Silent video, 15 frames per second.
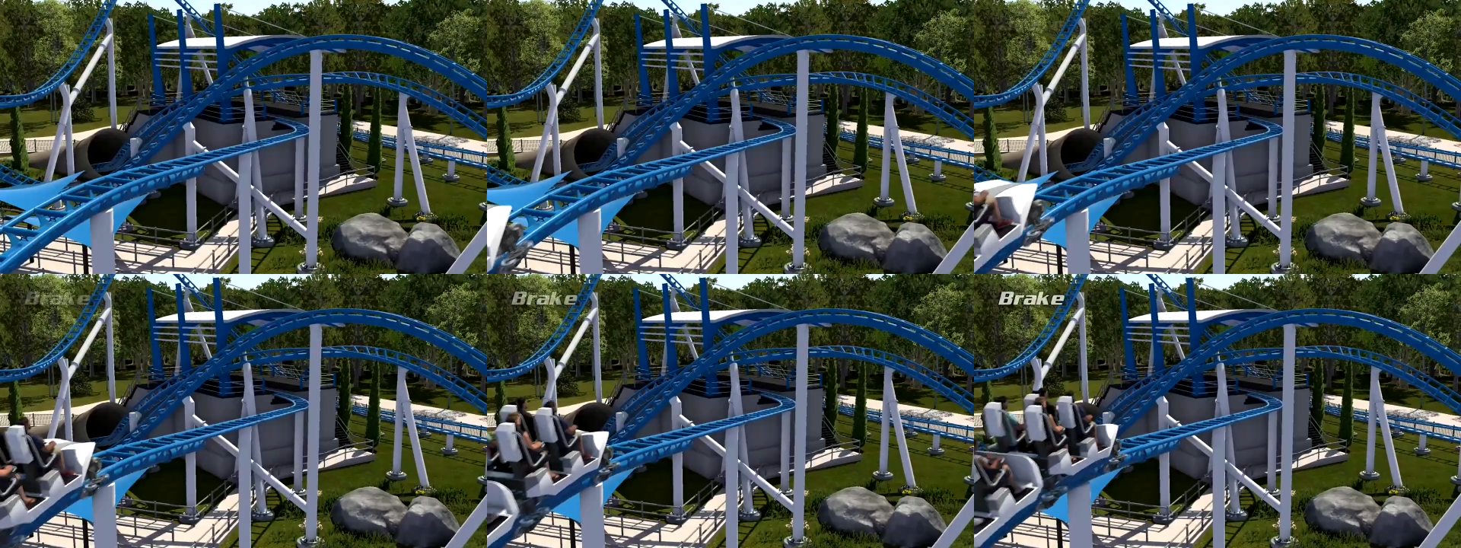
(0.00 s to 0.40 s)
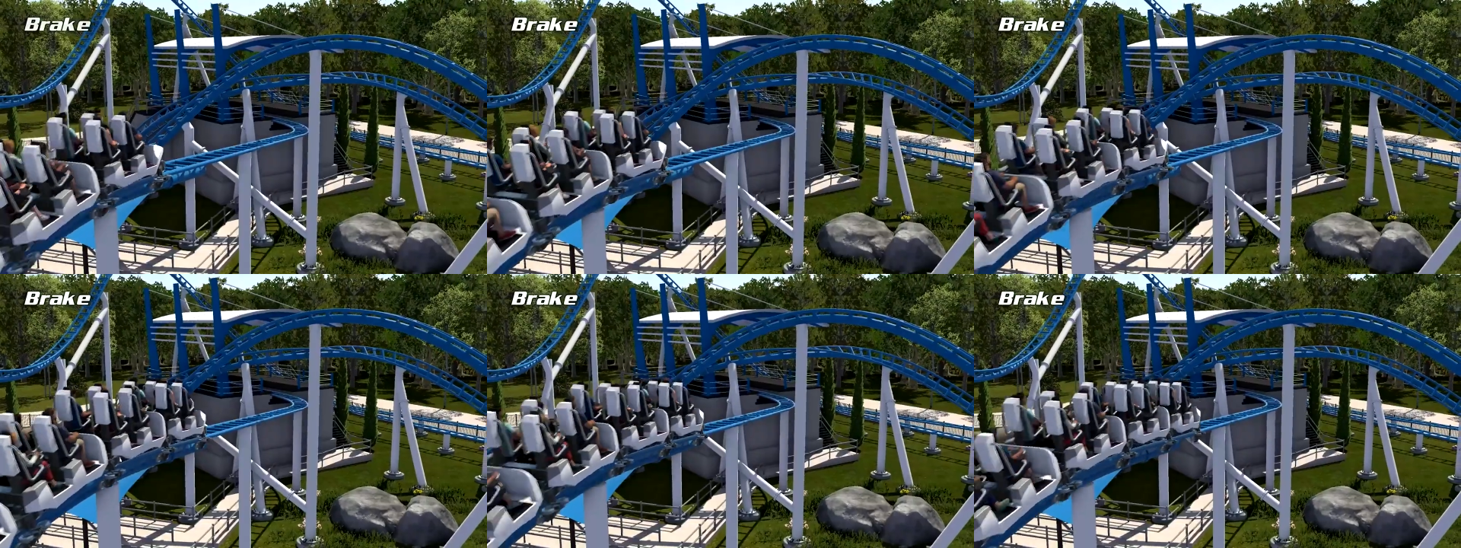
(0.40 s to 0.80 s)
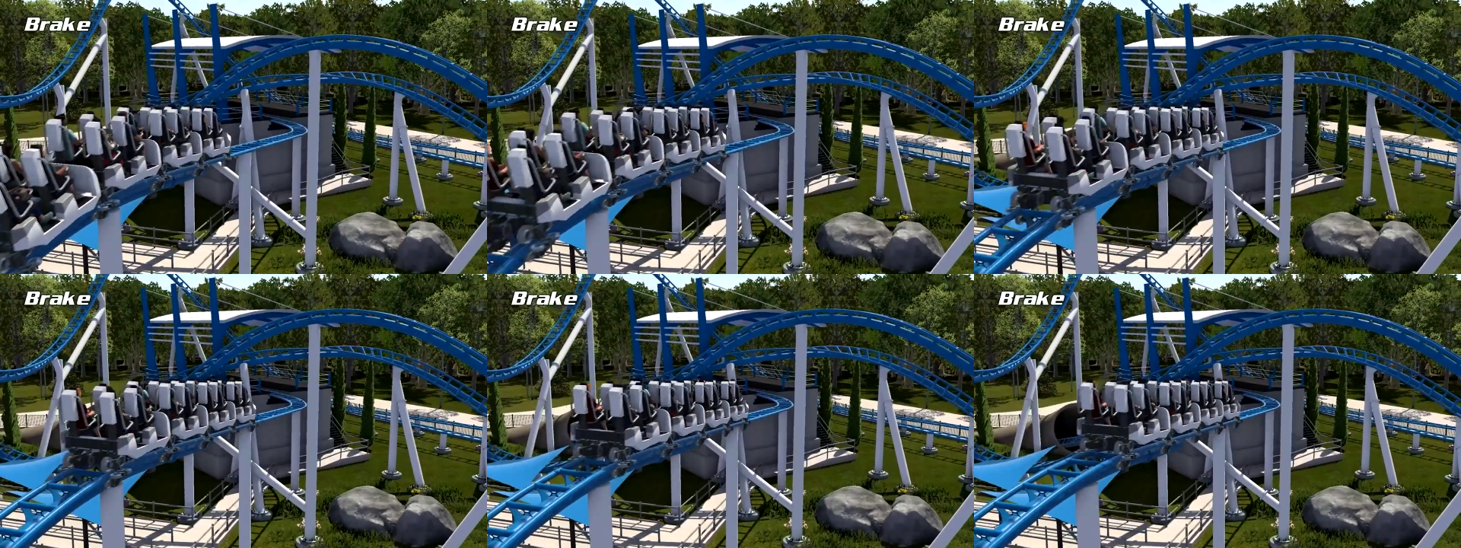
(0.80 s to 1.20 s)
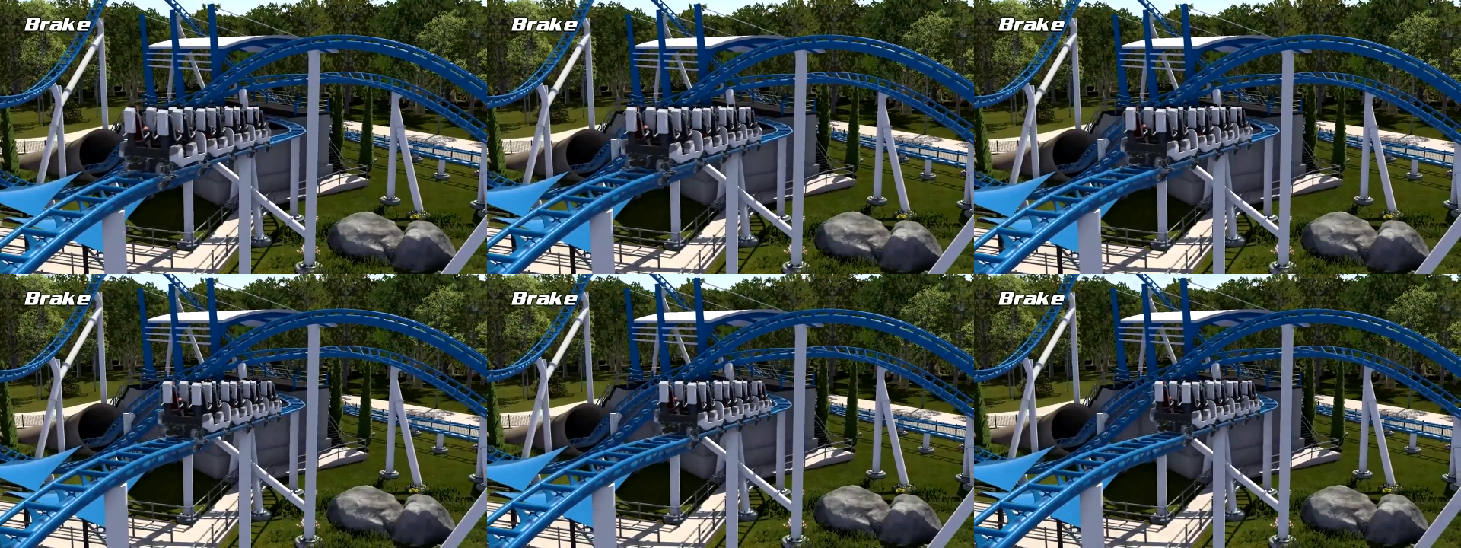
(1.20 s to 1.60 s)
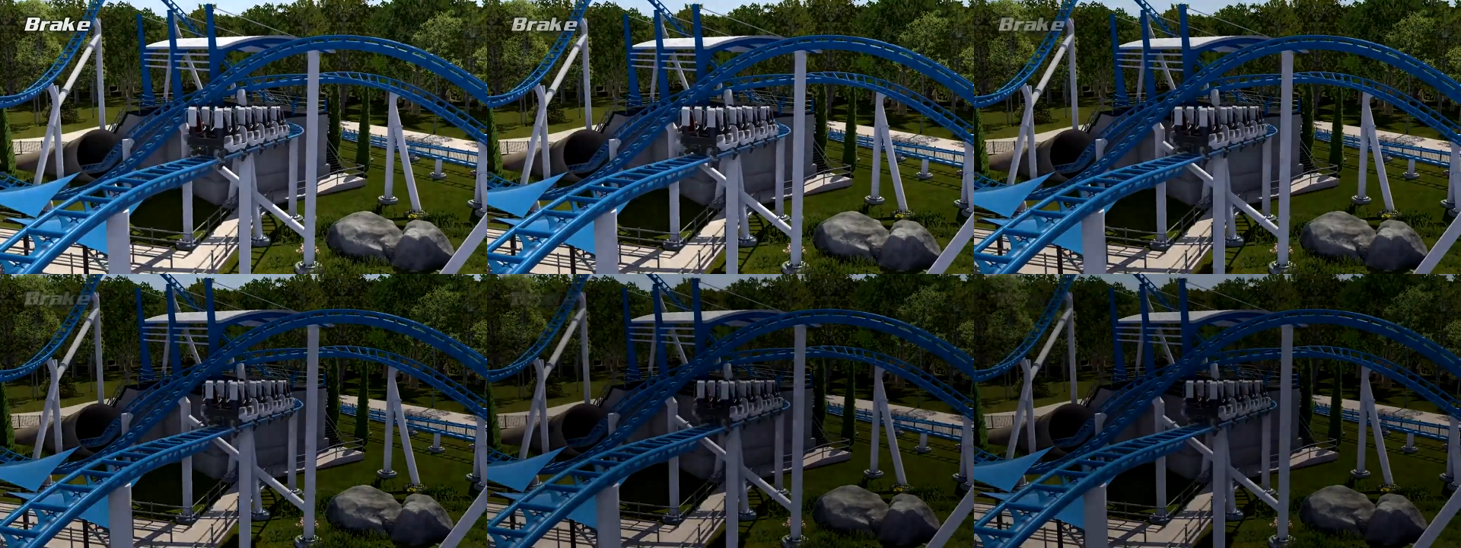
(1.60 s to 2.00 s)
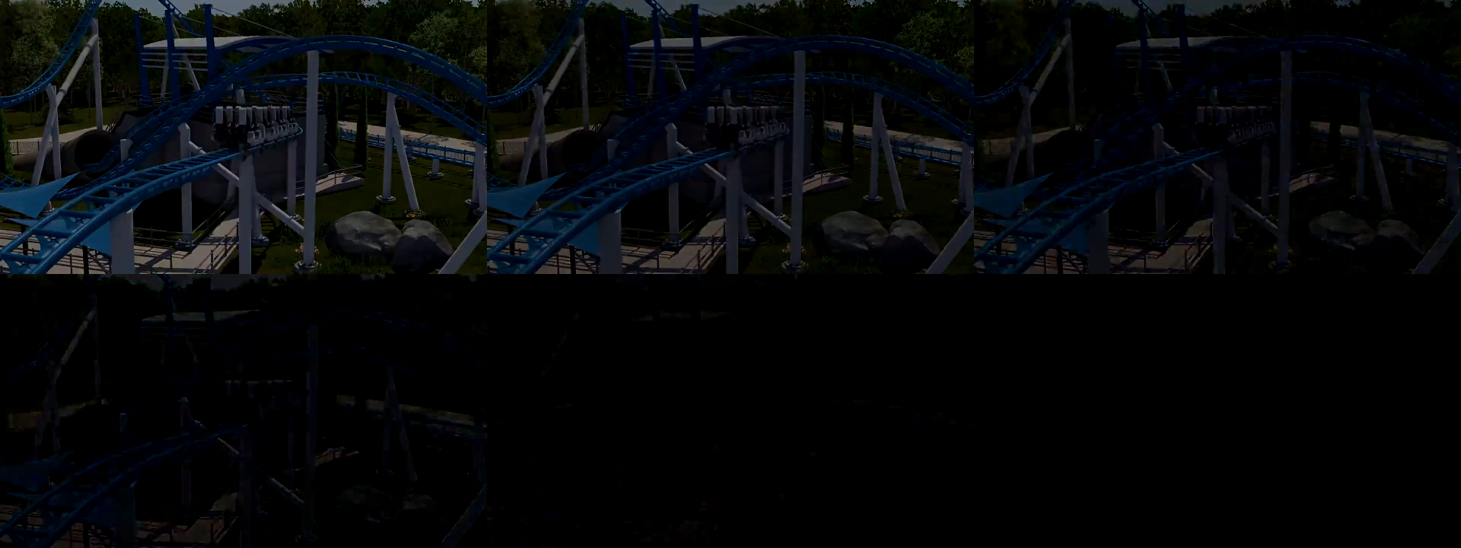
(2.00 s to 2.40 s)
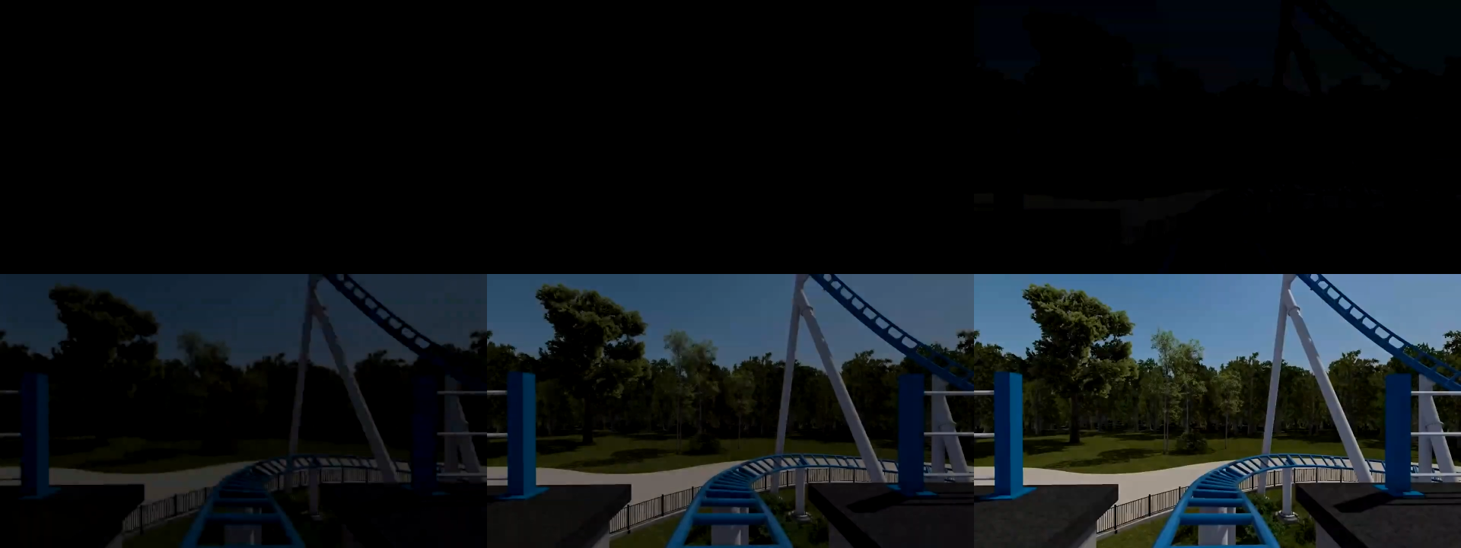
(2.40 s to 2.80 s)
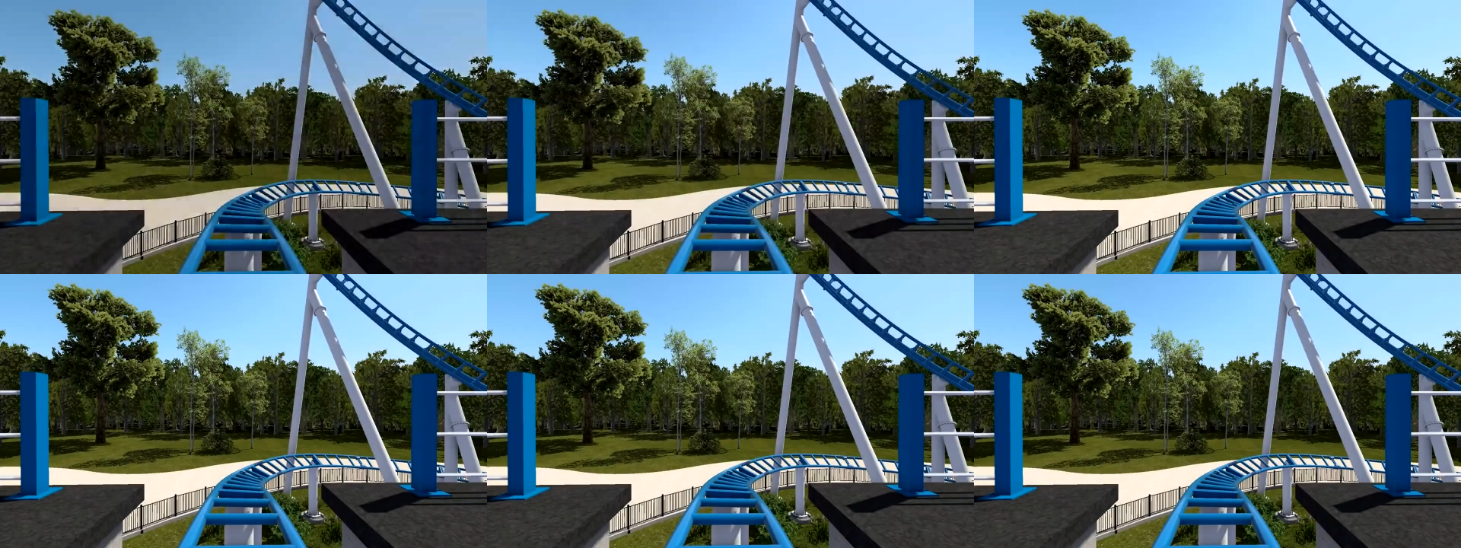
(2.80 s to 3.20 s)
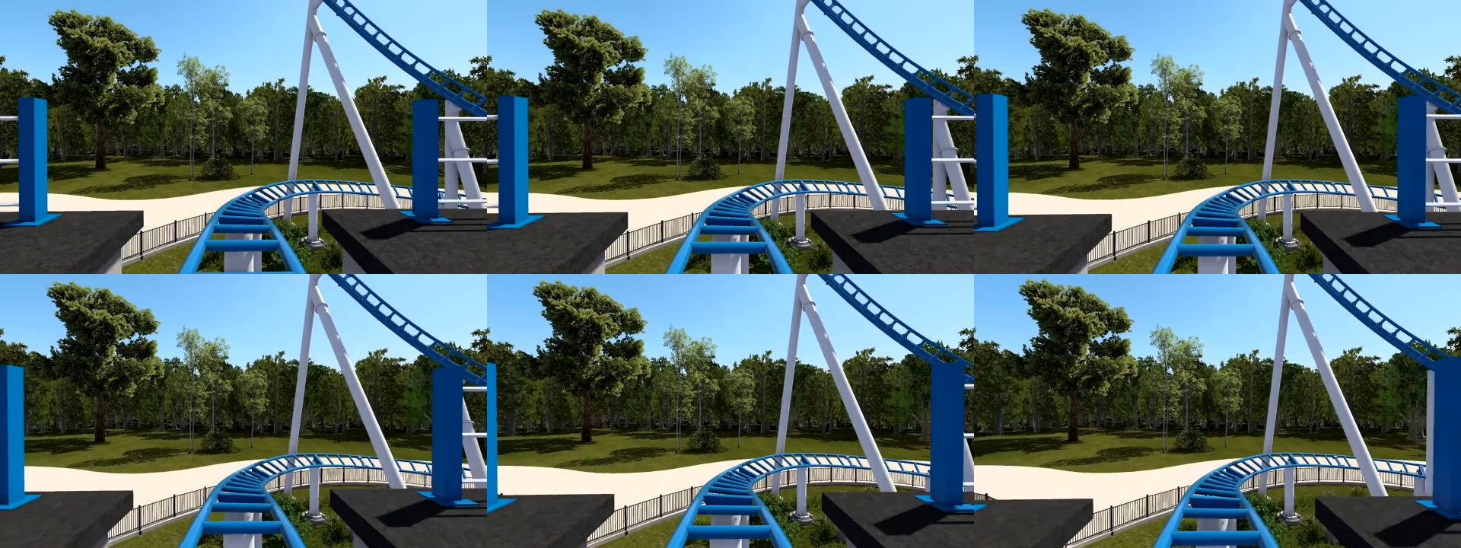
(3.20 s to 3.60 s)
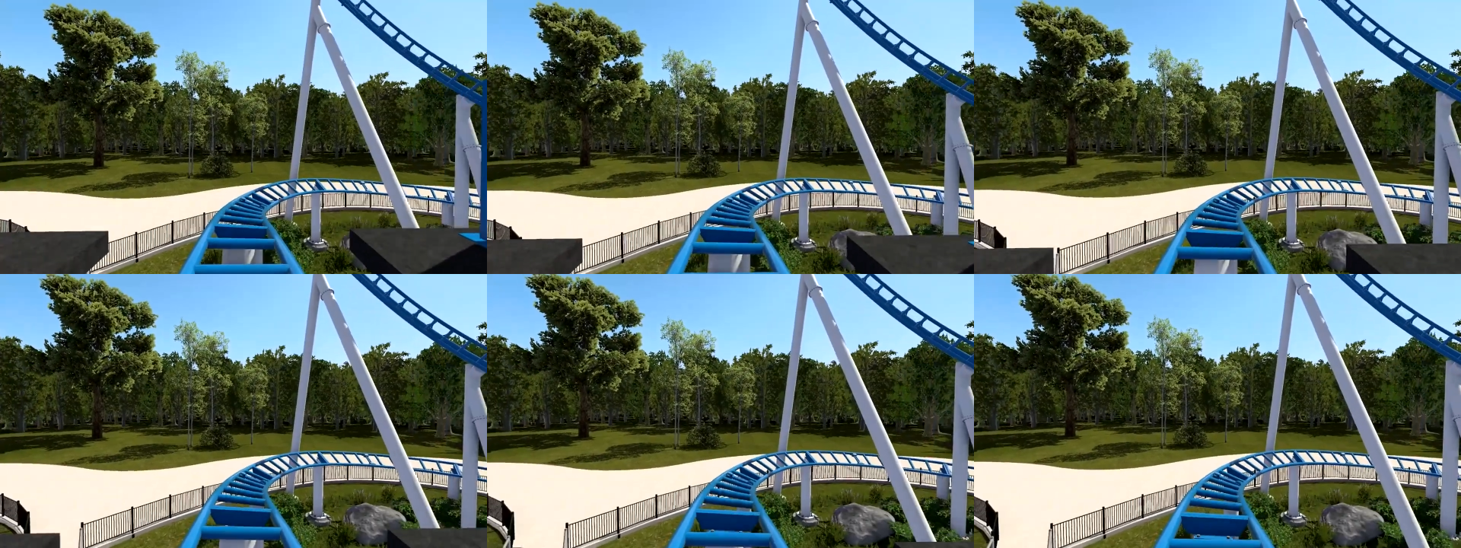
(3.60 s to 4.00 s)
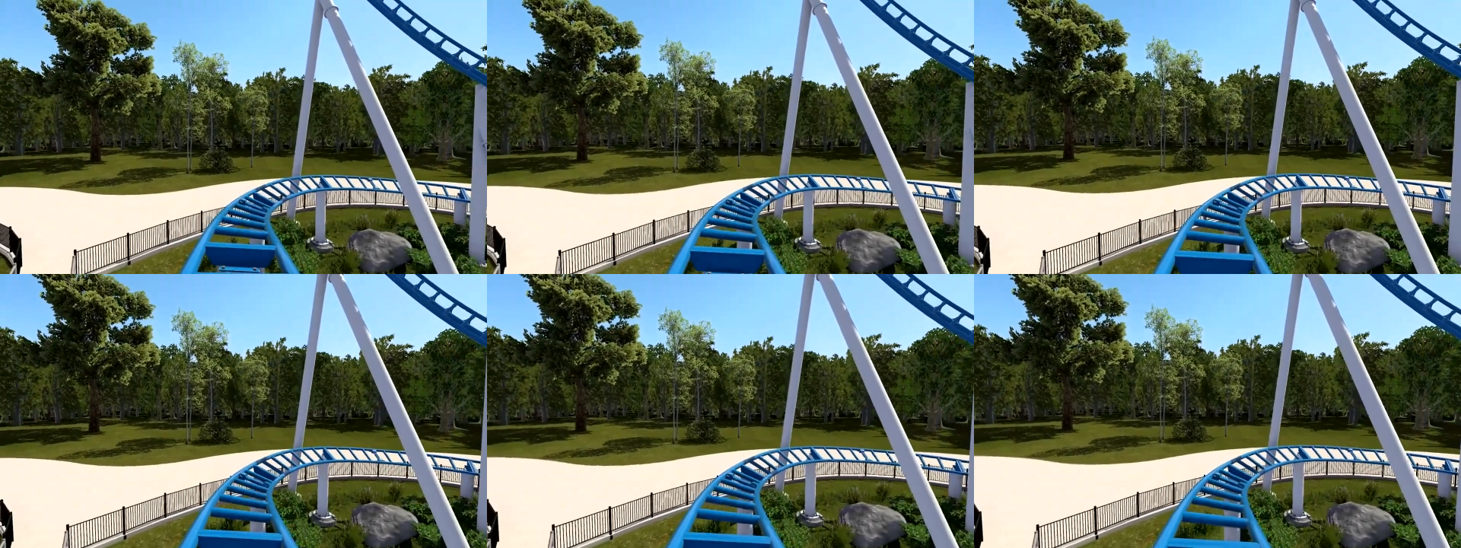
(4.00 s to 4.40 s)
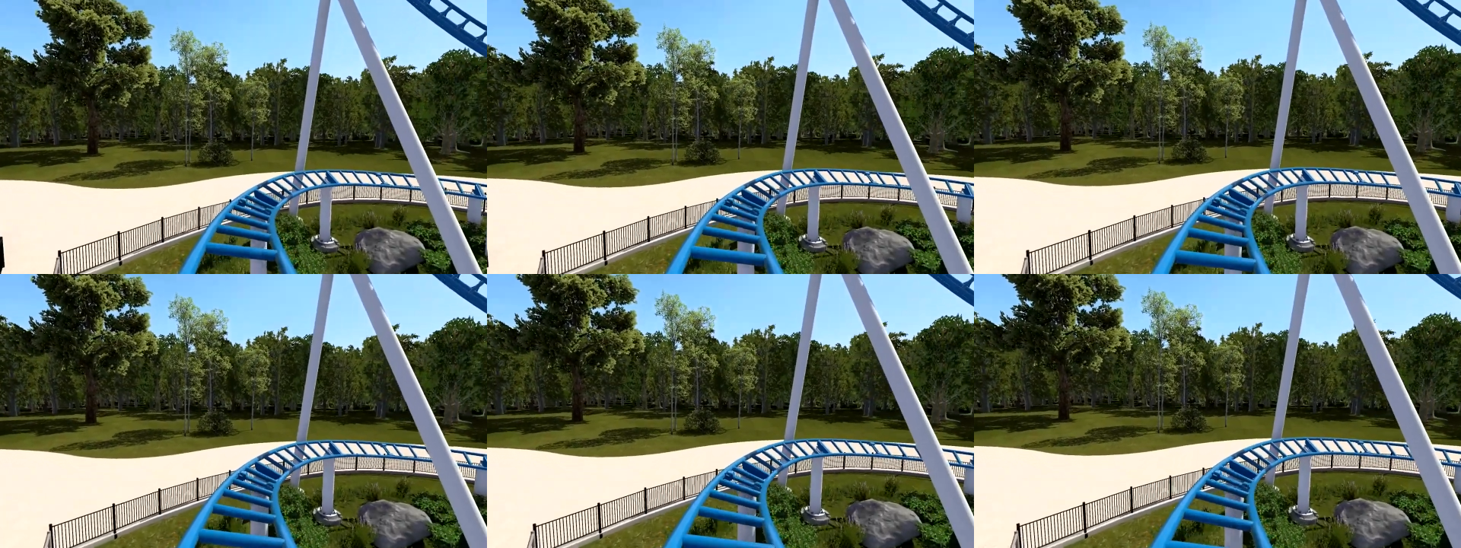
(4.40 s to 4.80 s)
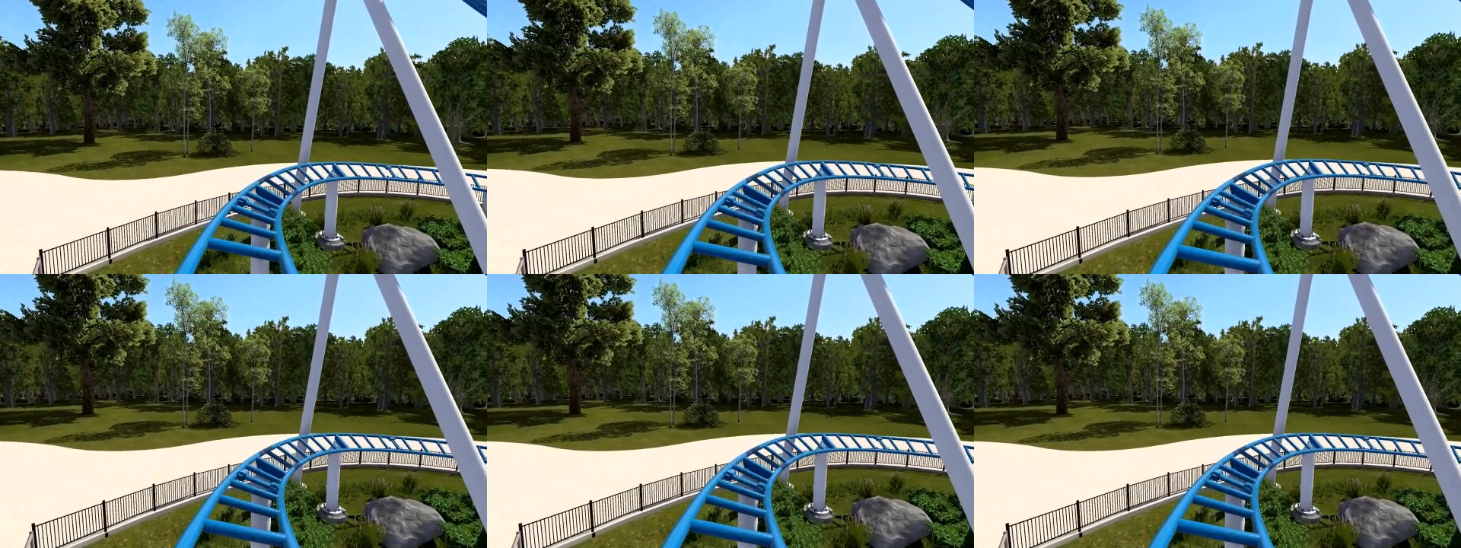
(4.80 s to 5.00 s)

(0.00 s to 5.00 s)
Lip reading: [unreadable: no face in view]